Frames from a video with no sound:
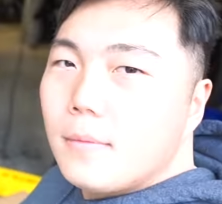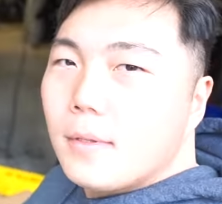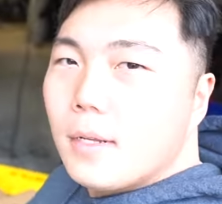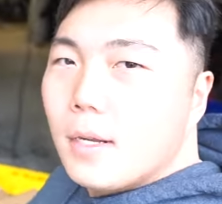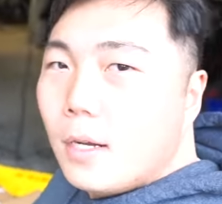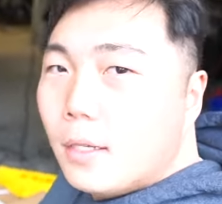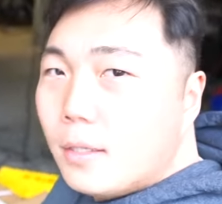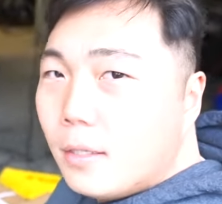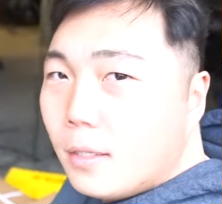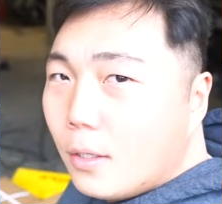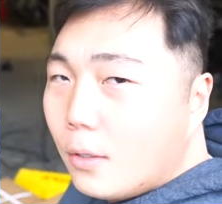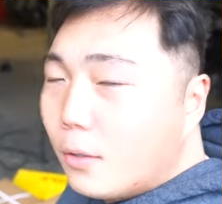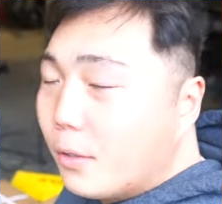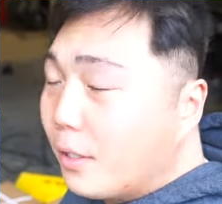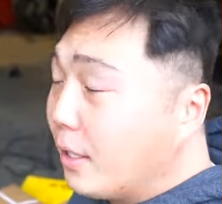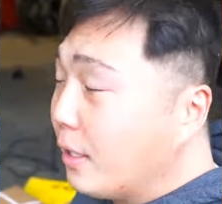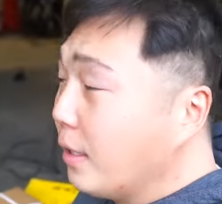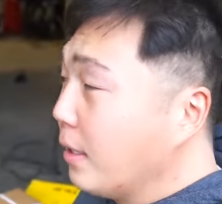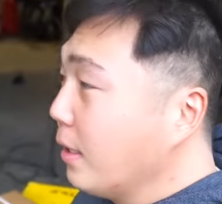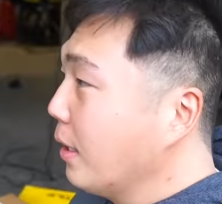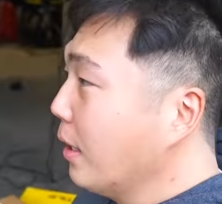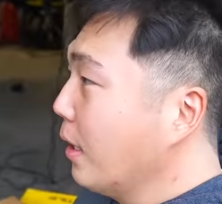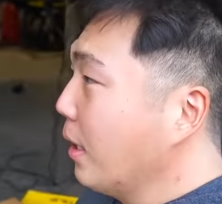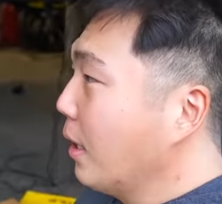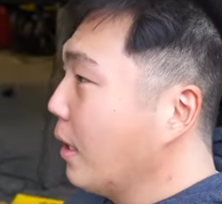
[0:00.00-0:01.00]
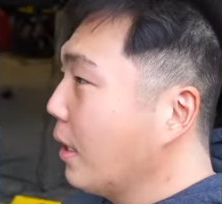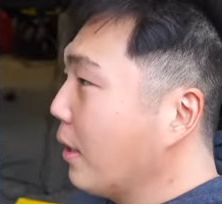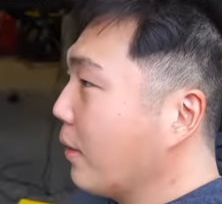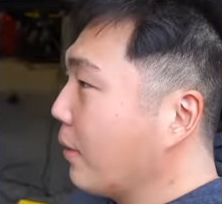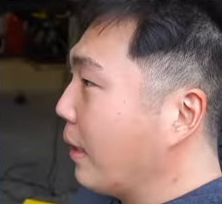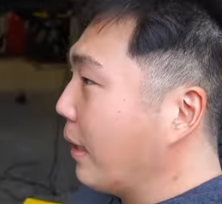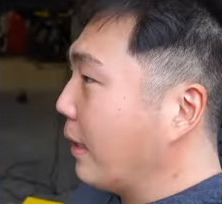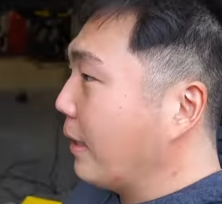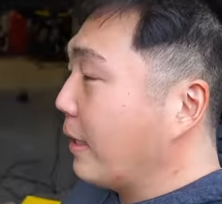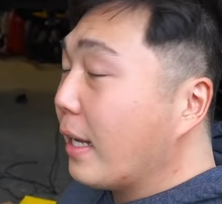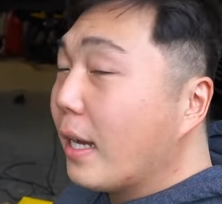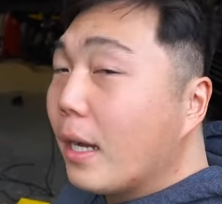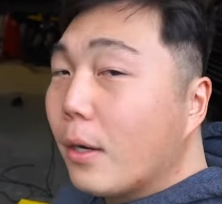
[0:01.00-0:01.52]
unloaded.
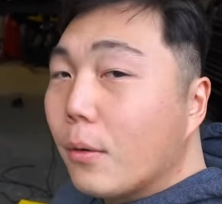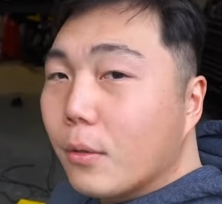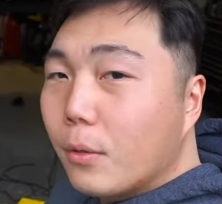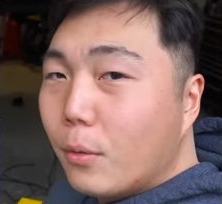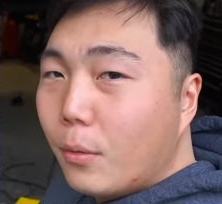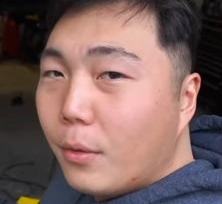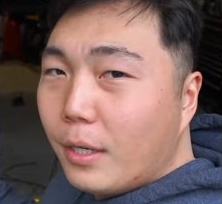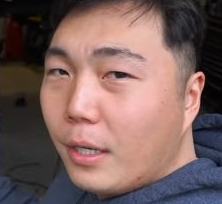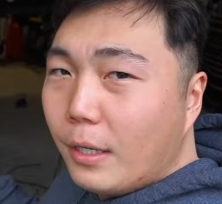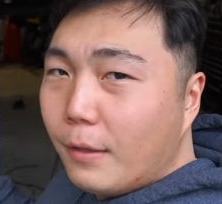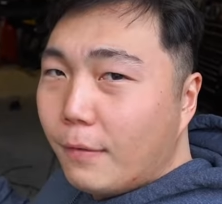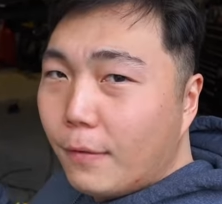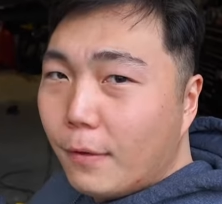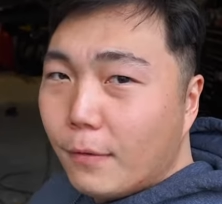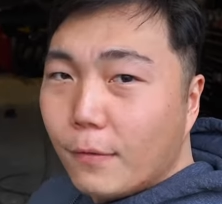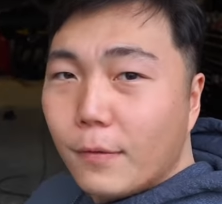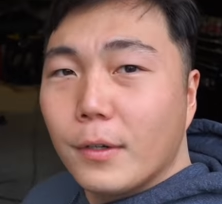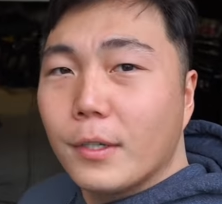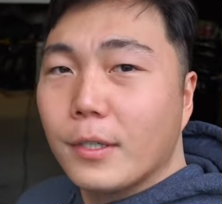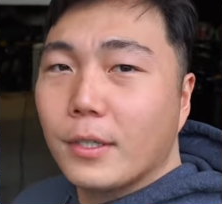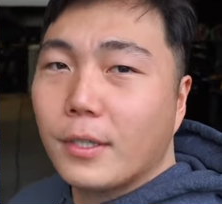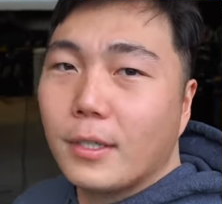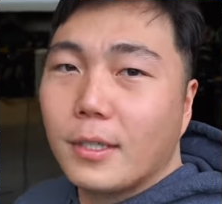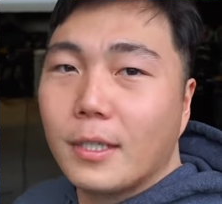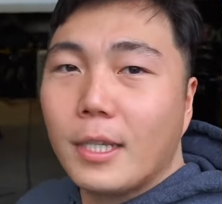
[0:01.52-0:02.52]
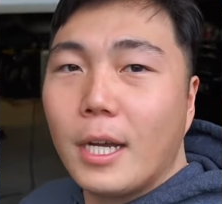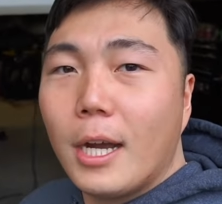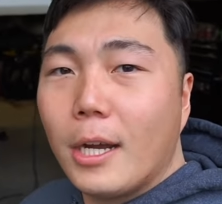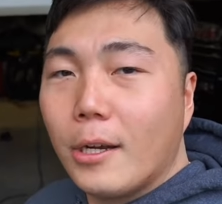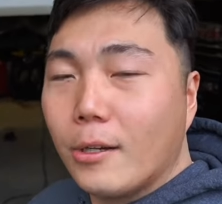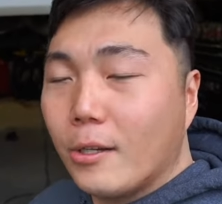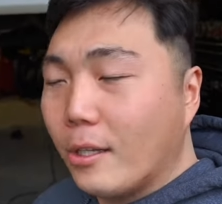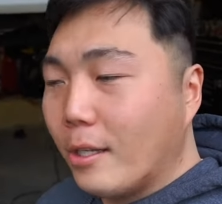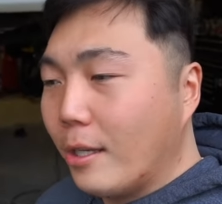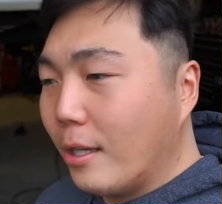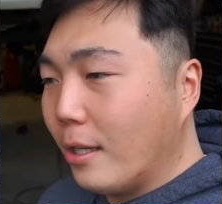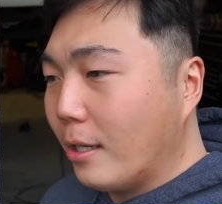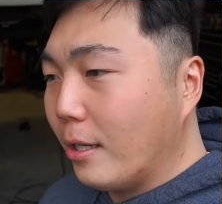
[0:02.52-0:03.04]
Right now we're waiting for Versa Tire
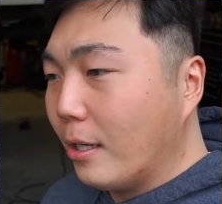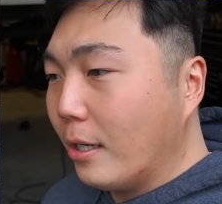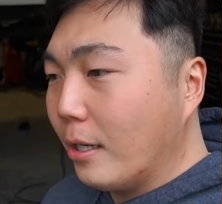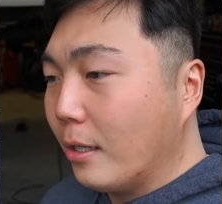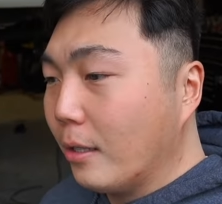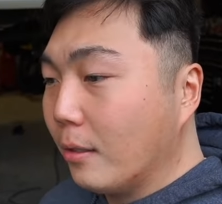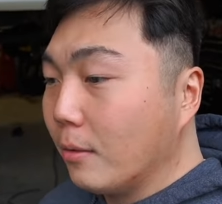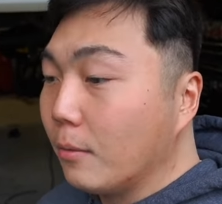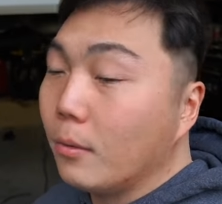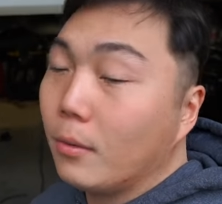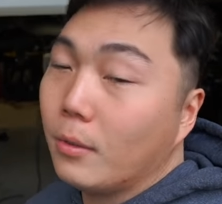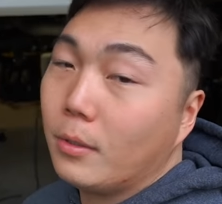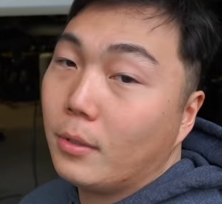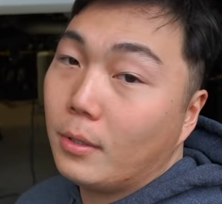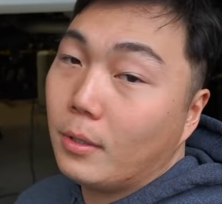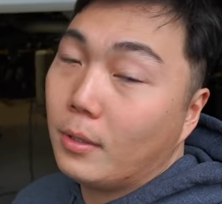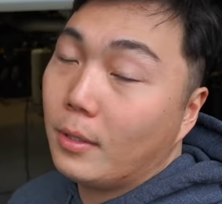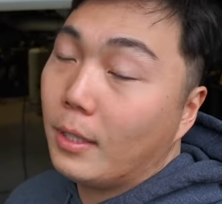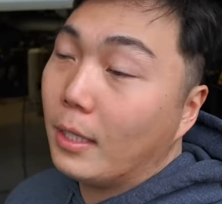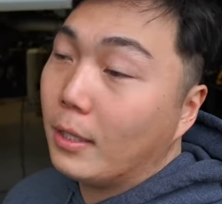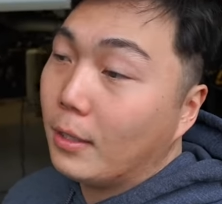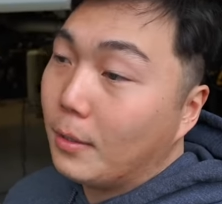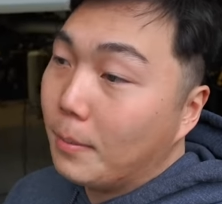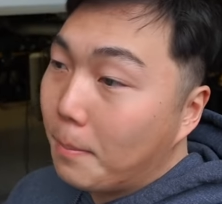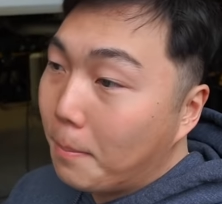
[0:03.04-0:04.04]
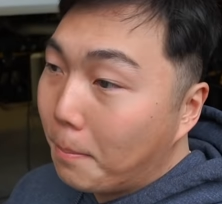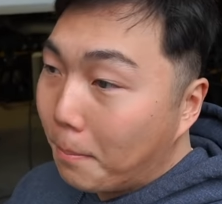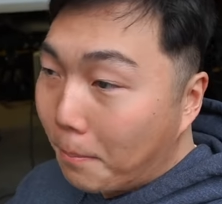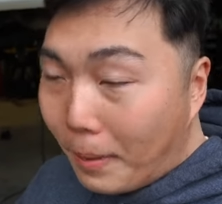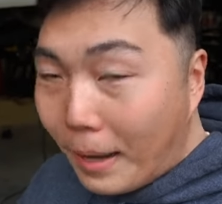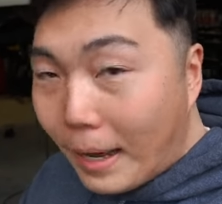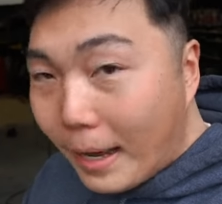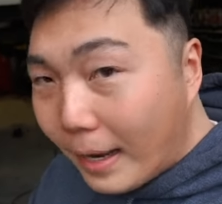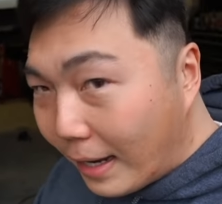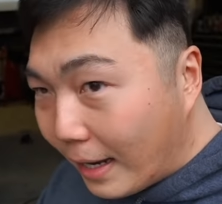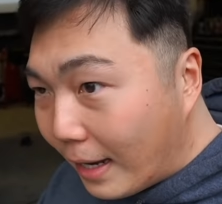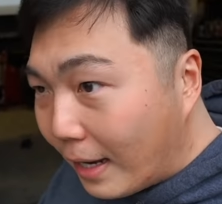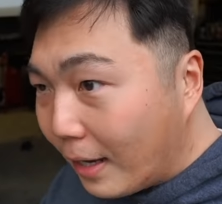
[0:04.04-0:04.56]
to get here. We'll get to
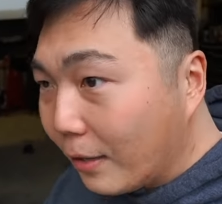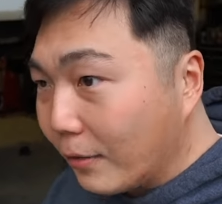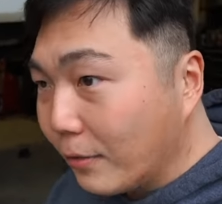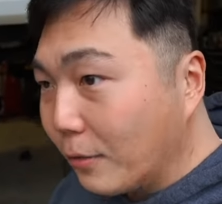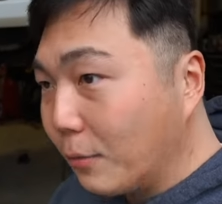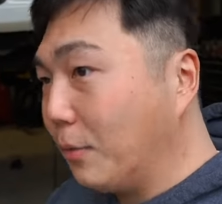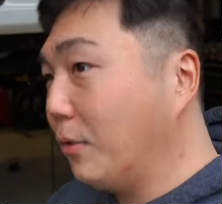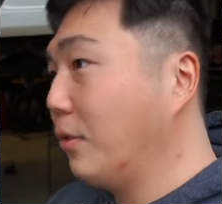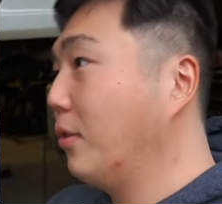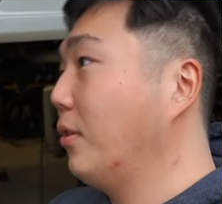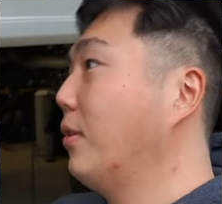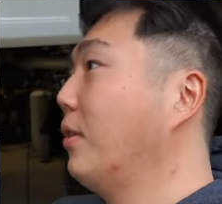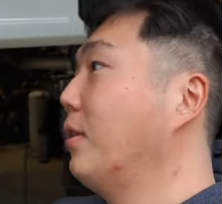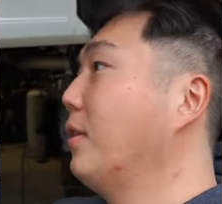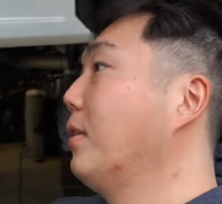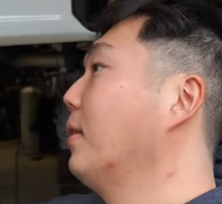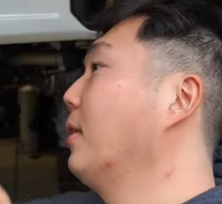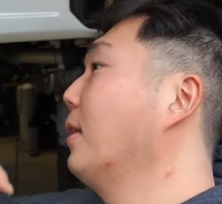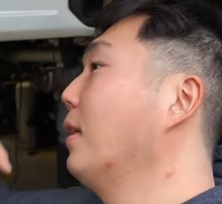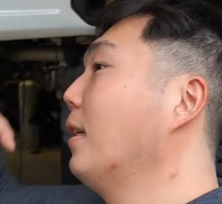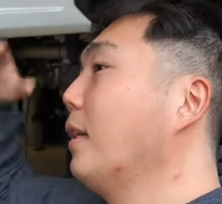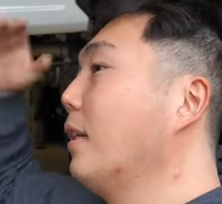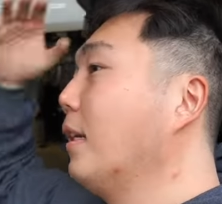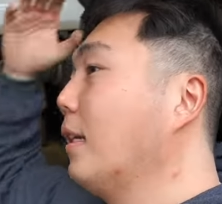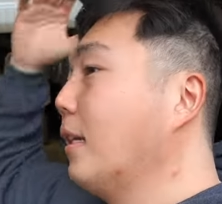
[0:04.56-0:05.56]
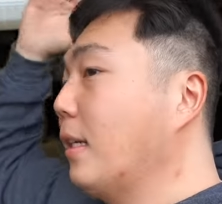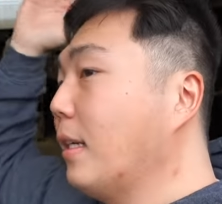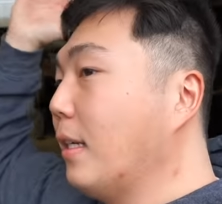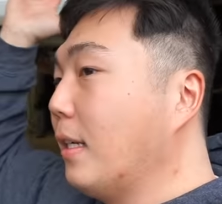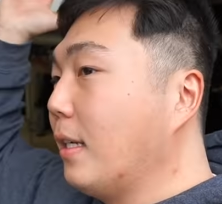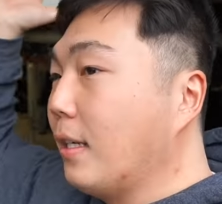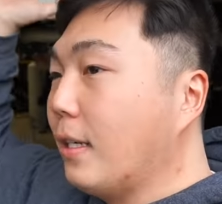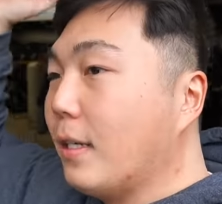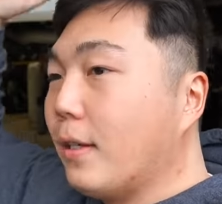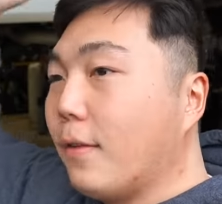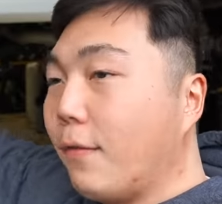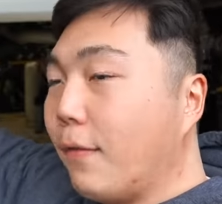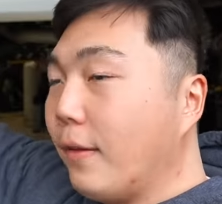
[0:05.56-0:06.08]
my house, which is
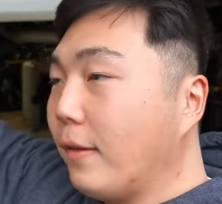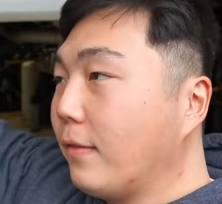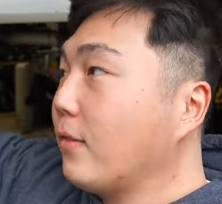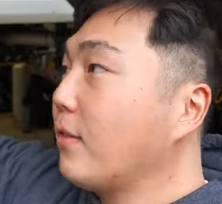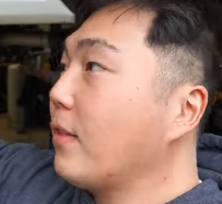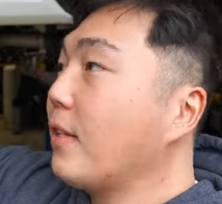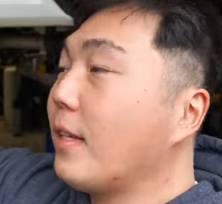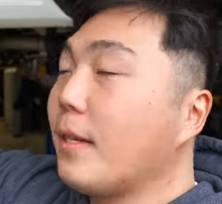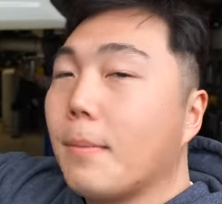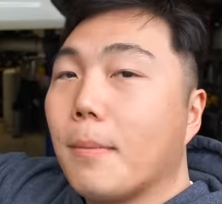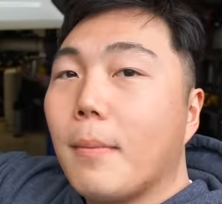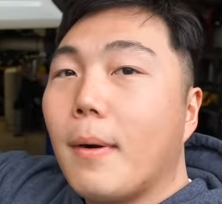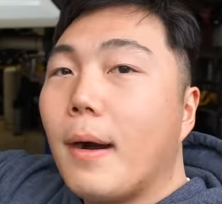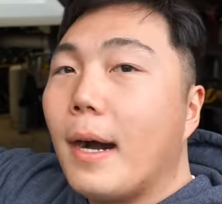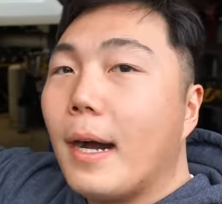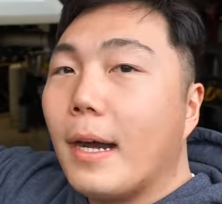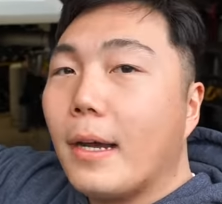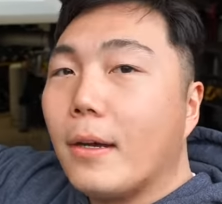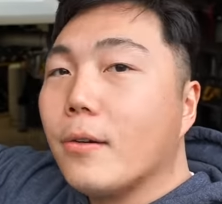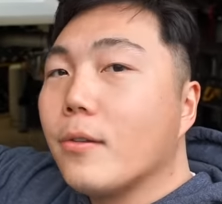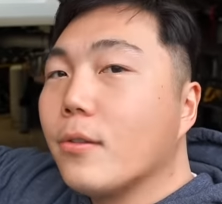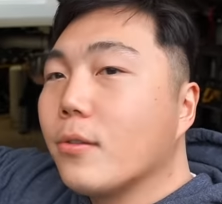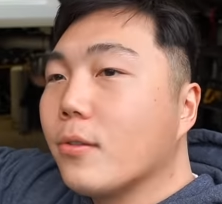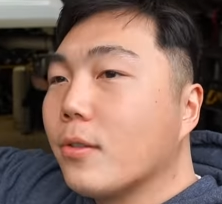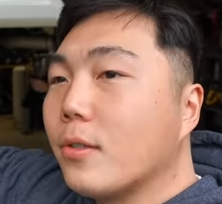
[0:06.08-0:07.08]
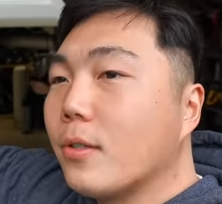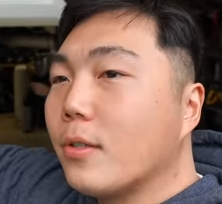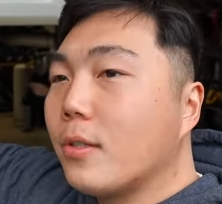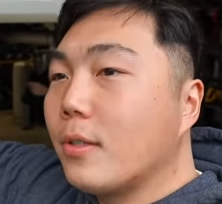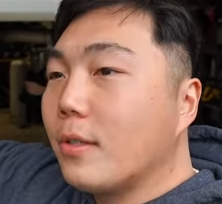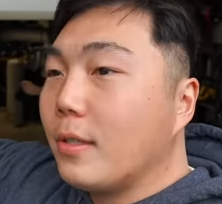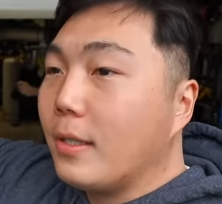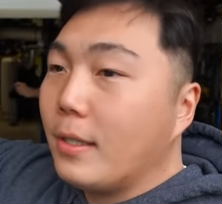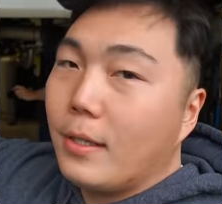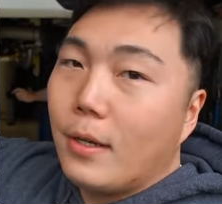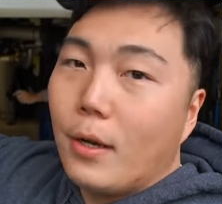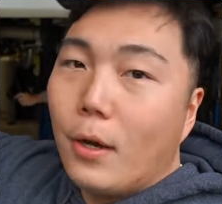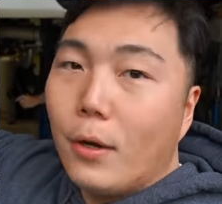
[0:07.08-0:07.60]
15 miles
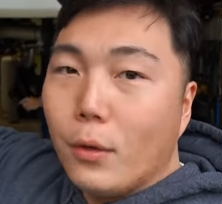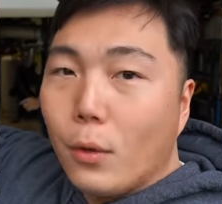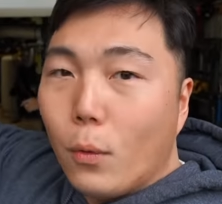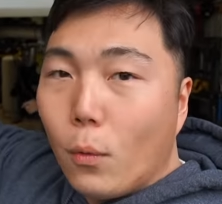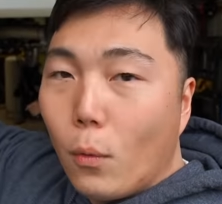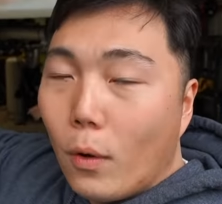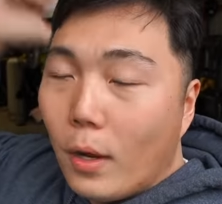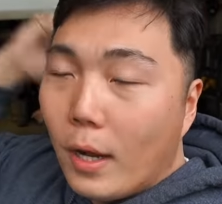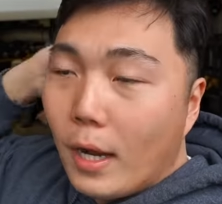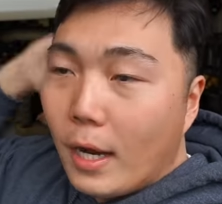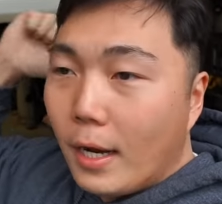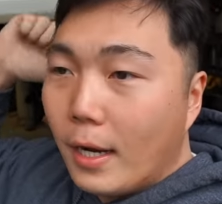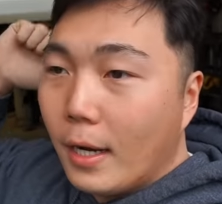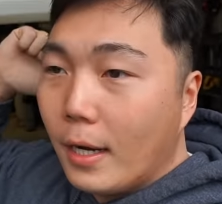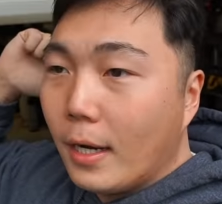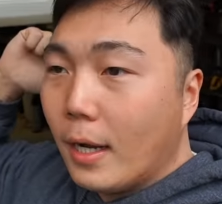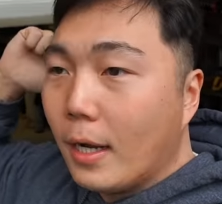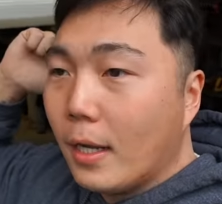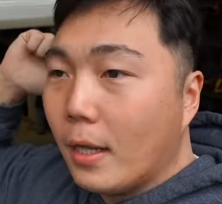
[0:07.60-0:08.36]
the other way.